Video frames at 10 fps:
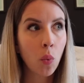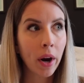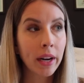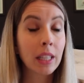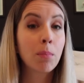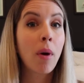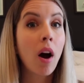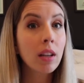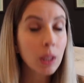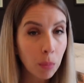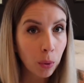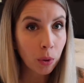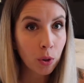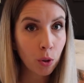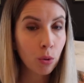where it's
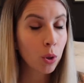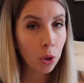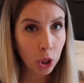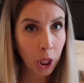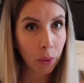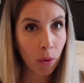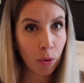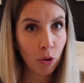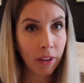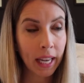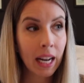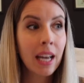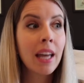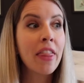possible to surgically remove it,